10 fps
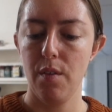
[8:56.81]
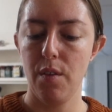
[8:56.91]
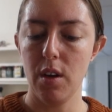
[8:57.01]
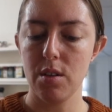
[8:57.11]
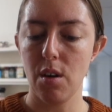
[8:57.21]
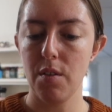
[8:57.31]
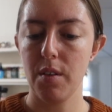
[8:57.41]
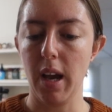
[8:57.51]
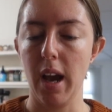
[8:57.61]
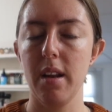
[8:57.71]
first
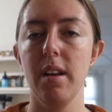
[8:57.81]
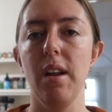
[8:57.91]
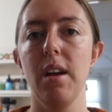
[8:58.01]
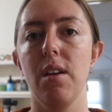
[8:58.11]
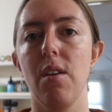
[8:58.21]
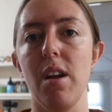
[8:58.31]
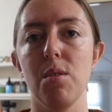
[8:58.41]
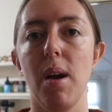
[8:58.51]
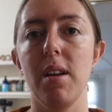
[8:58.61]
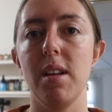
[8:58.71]
off, Kayden
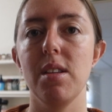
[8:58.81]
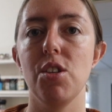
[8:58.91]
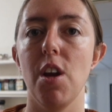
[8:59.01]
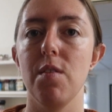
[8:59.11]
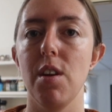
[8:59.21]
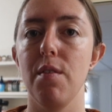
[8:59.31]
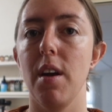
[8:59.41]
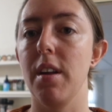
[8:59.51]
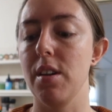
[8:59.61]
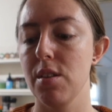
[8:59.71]
graduated his GFG
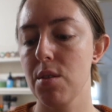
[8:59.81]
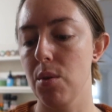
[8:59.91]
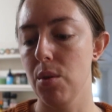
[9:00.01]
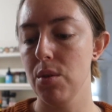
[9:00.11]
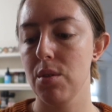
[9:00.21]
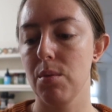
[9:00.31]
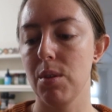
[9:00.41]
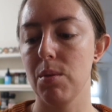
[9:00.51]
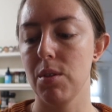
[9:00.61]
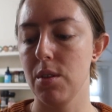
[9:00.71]
Foundations course,
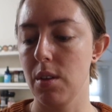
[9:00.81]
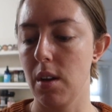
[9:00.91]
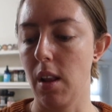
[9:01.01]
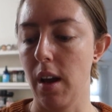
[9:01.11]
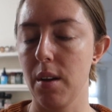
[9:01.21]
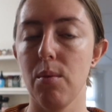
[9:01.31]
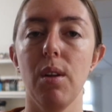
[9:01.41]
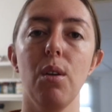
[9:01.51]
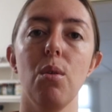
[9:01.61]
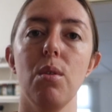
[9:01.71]
which was like
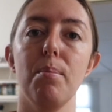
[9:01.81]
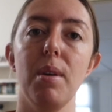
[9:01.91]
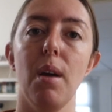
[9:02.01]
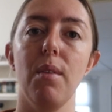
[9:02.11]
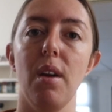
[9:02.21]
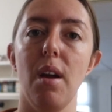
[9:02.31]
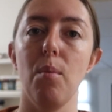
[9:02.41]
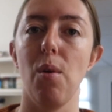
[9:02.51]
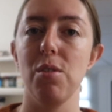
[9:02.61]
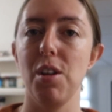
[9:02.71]
really cool to be up there
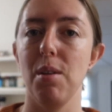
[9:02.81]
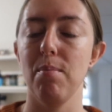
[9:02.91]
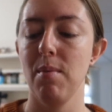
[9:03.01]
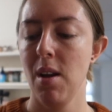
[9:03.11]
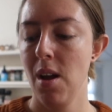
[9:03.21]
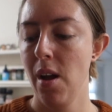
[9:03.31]
and watch him